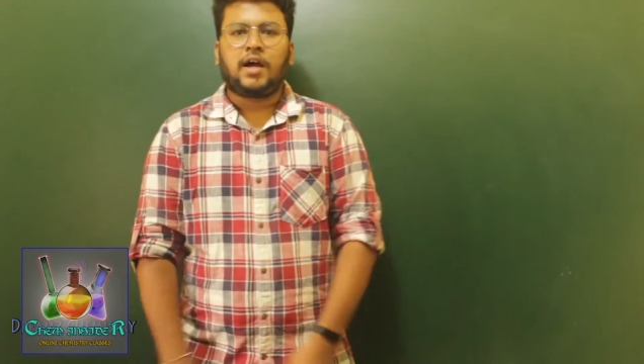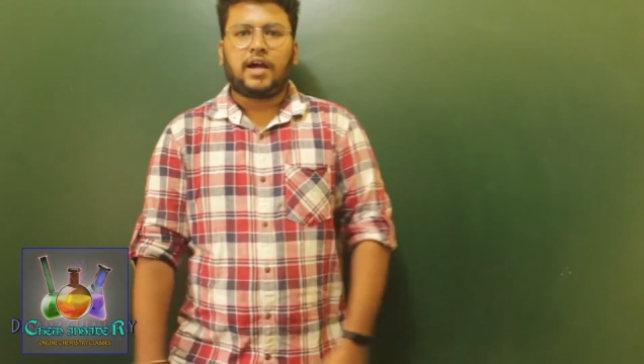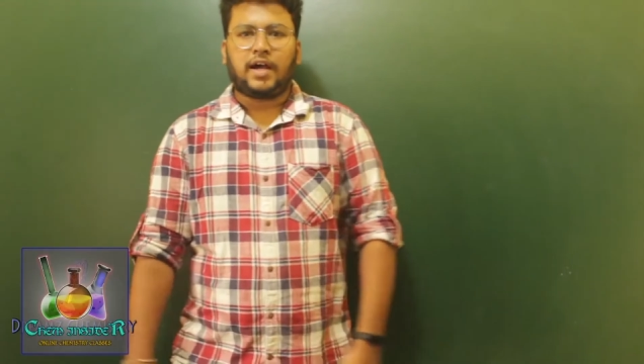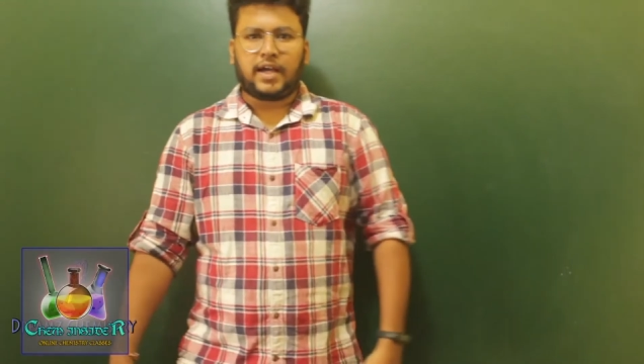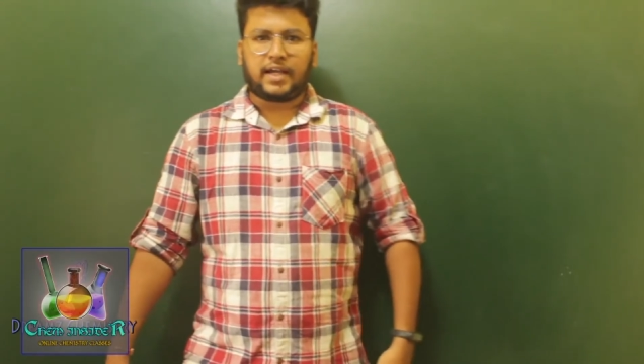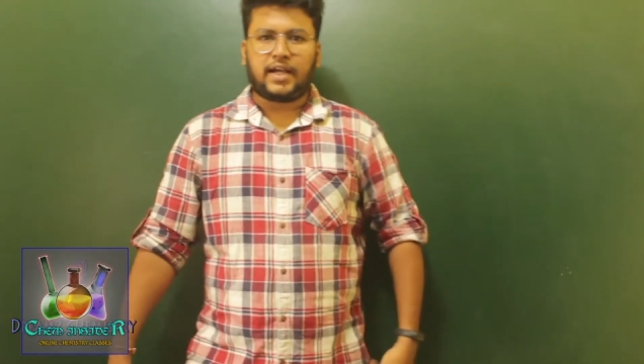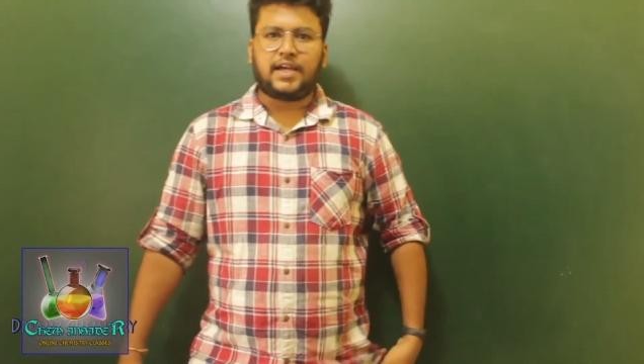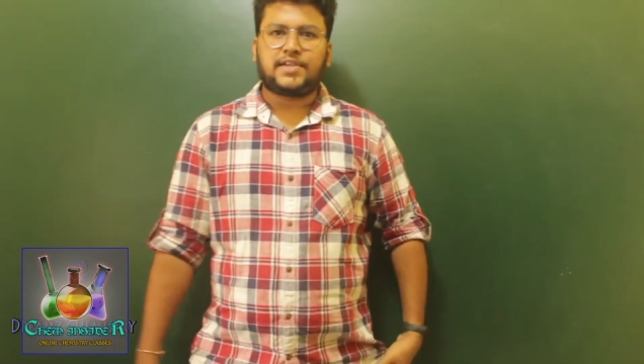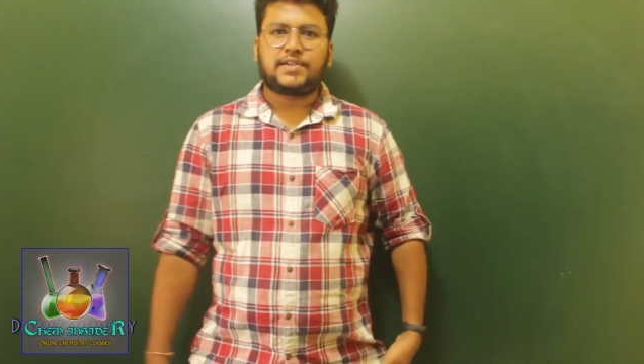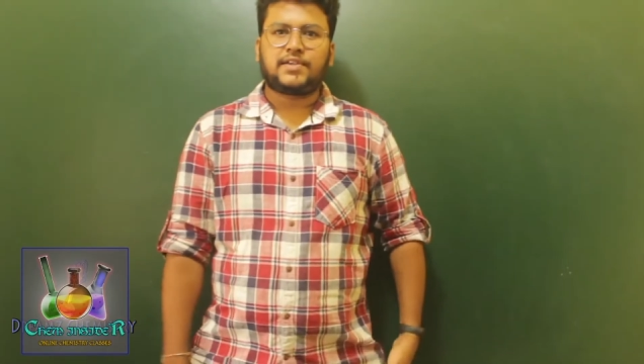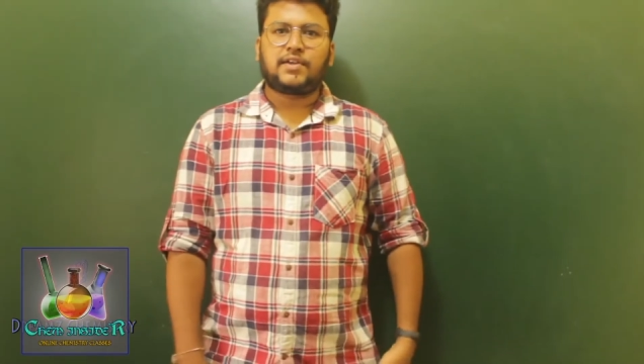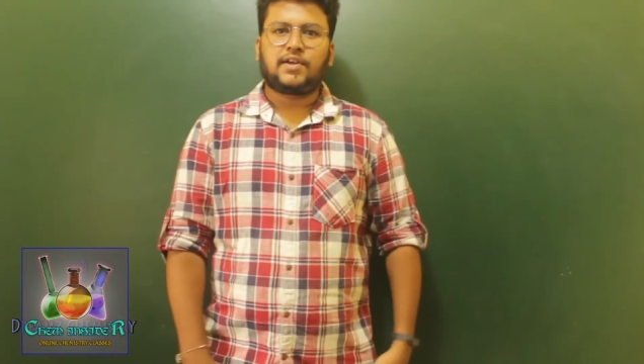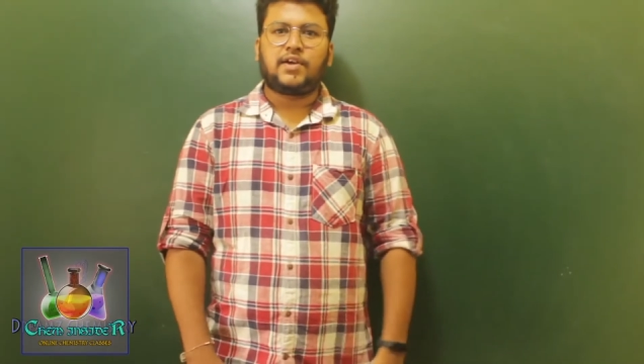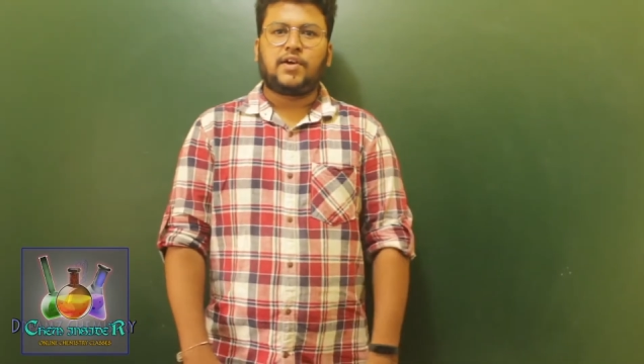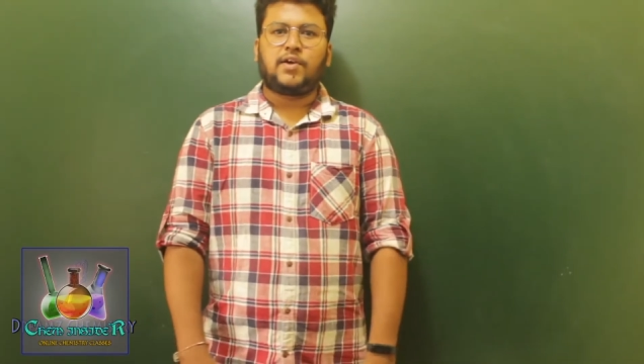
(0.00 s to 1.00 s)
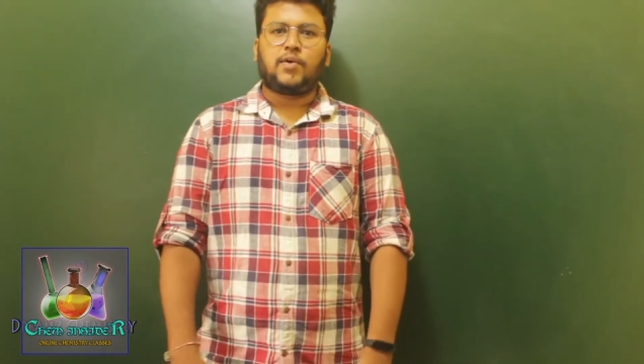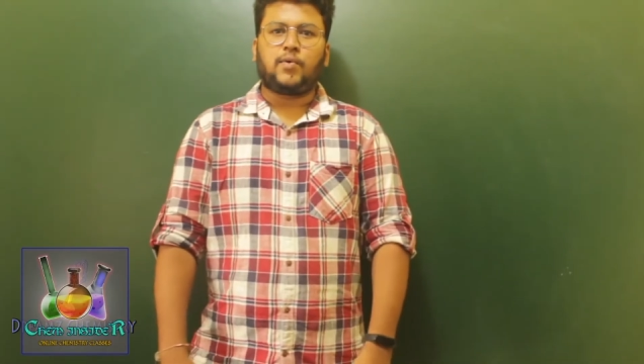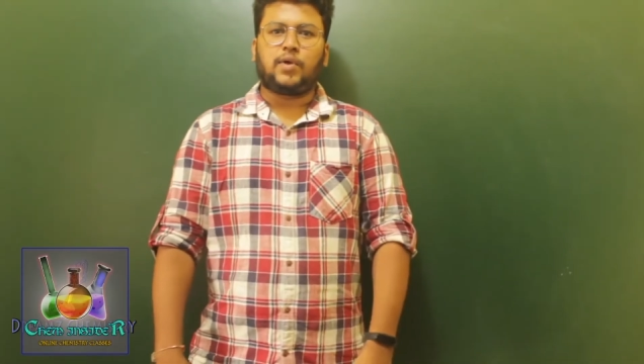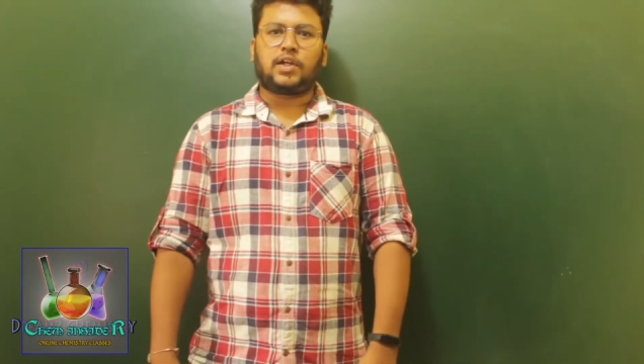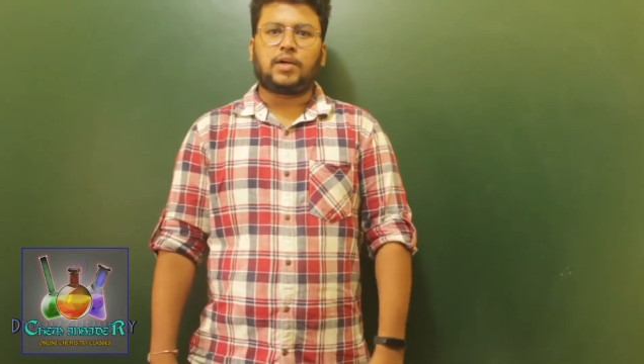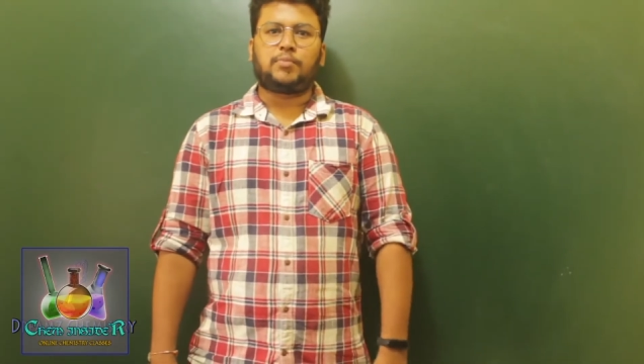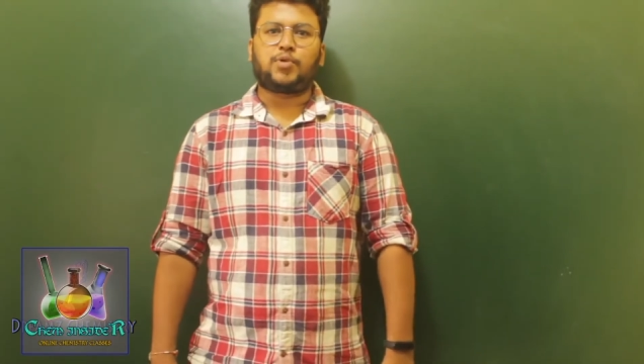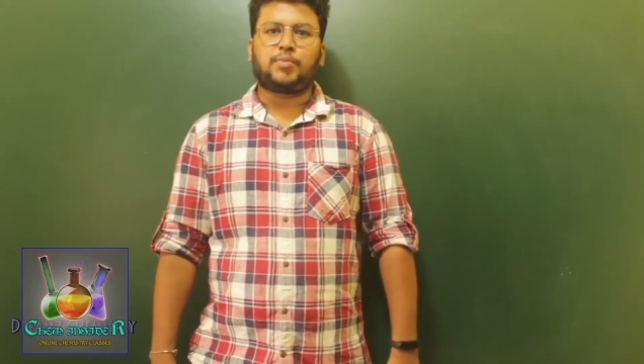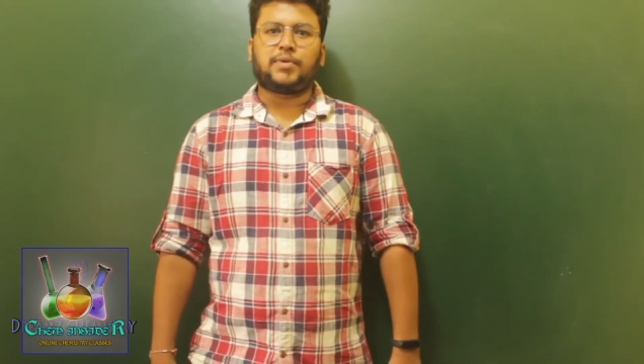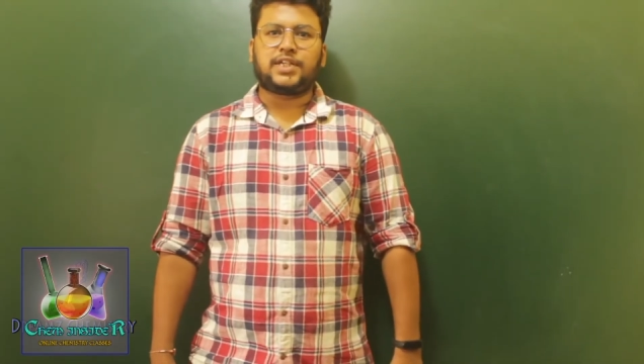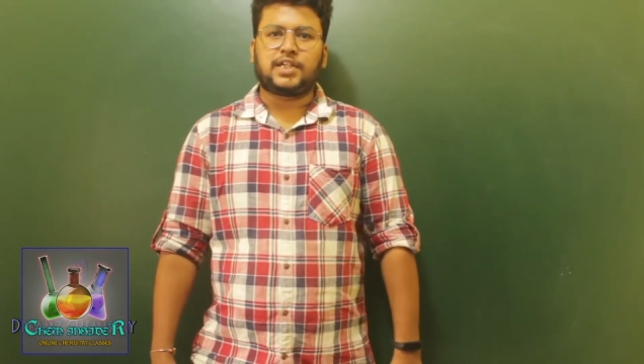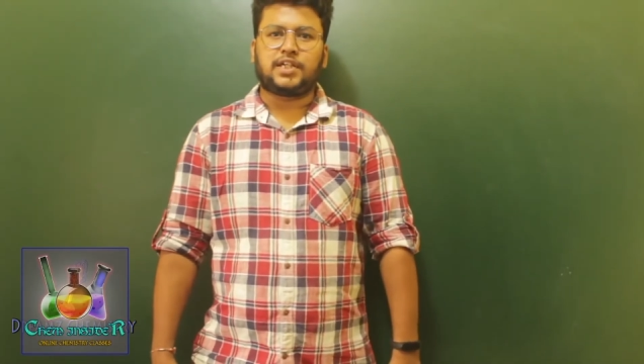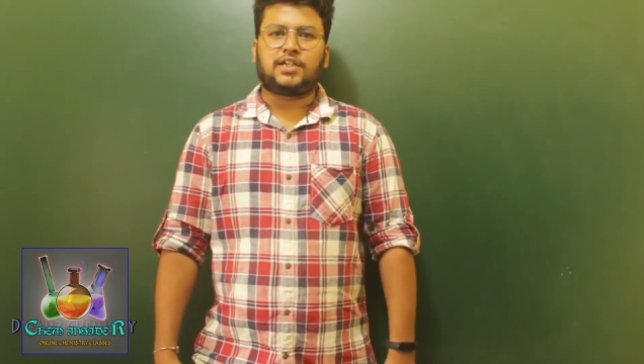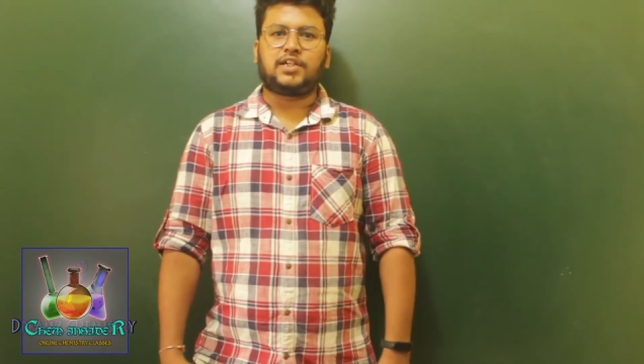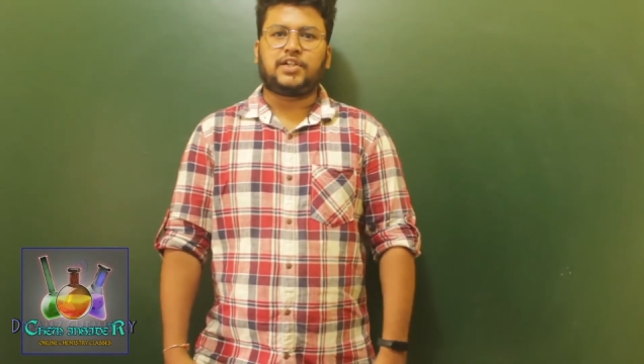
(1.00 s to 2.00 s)
Hi guys, welcome to my
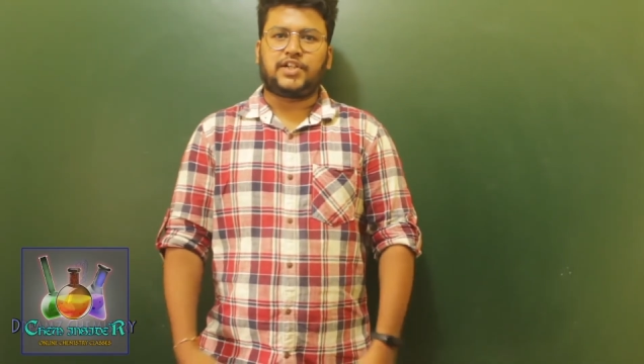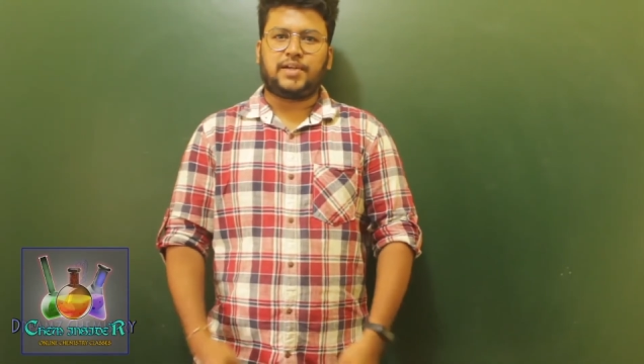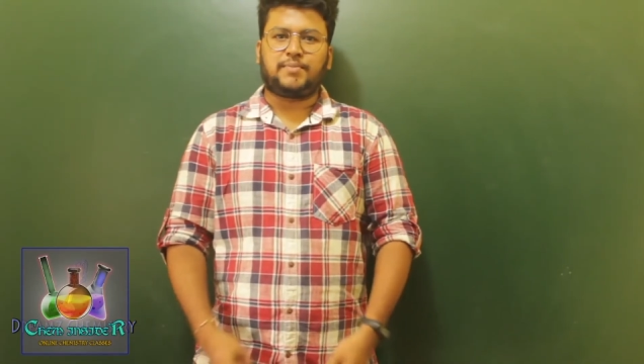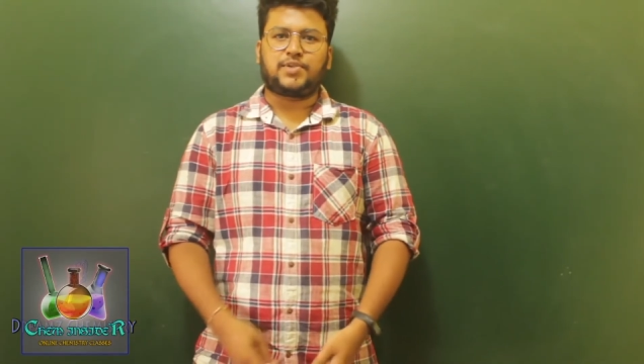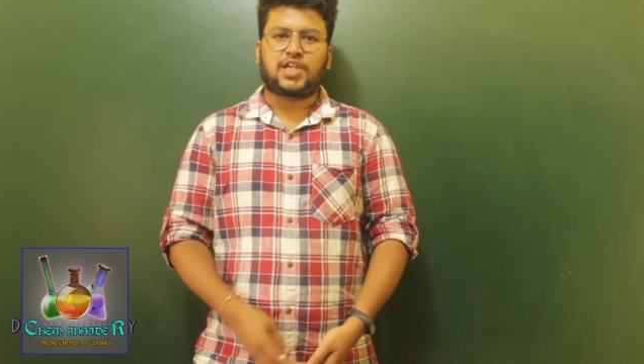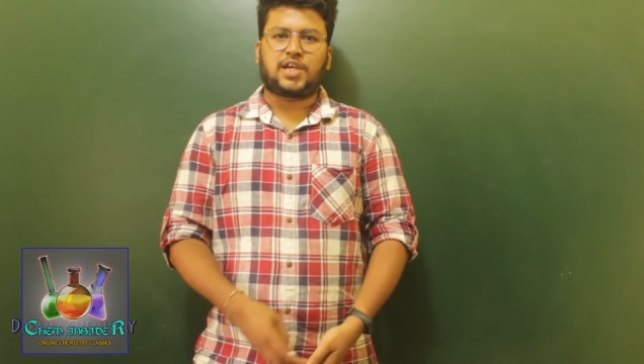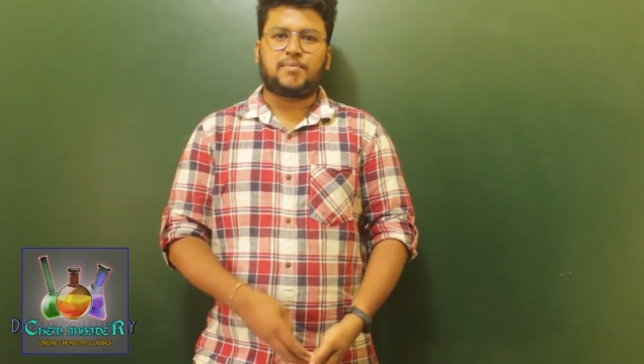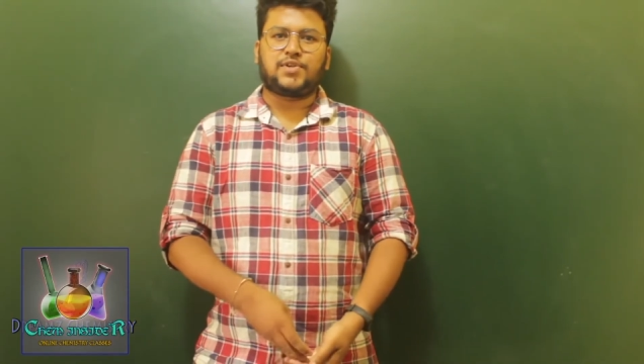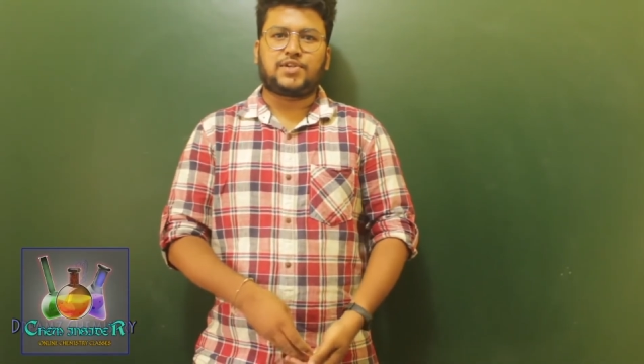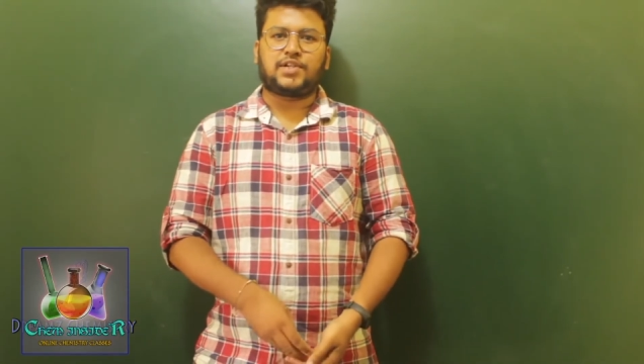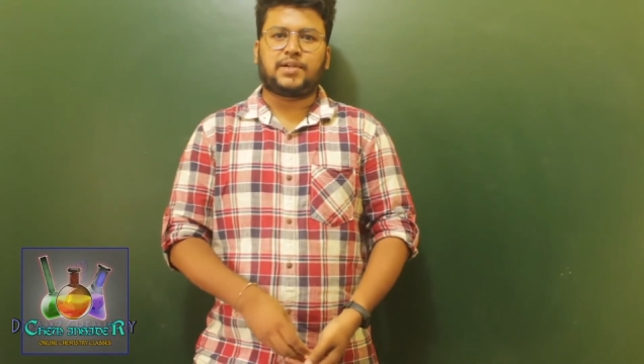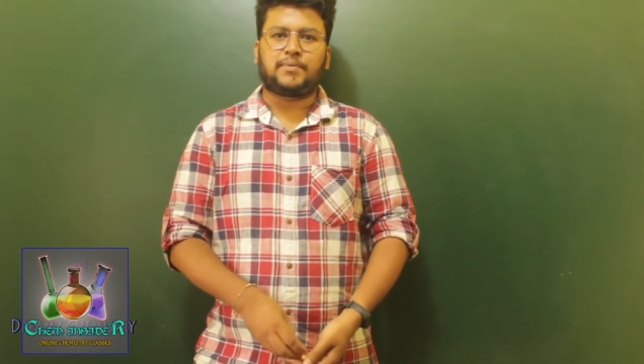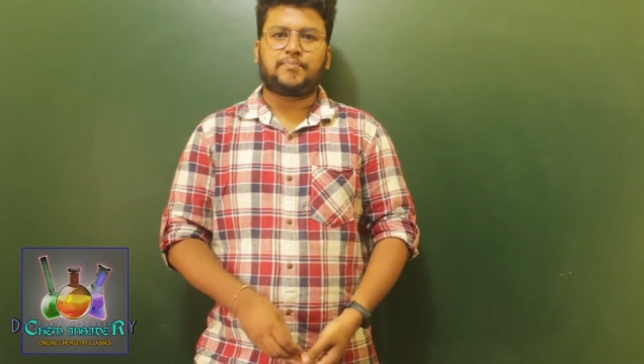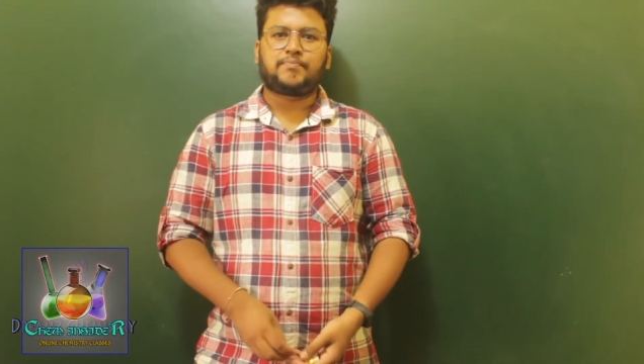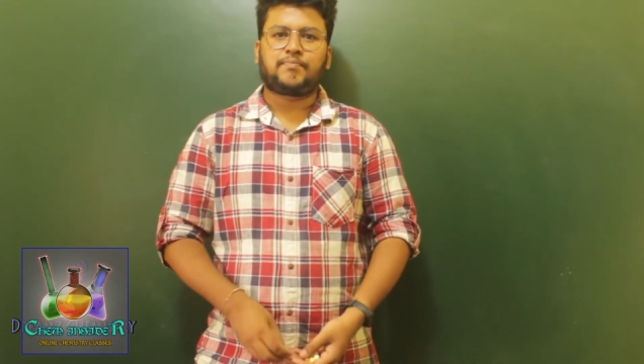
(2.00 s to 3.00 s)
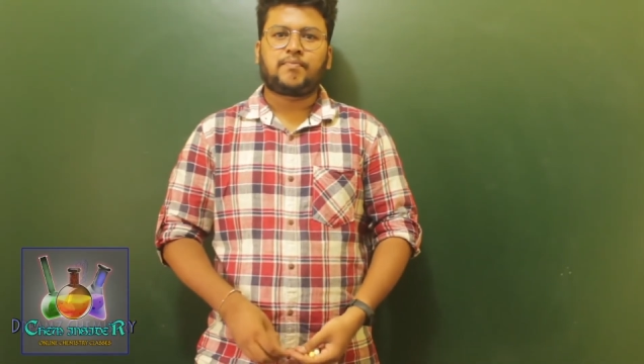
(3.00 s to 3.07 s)
channel Dreams Chemistry.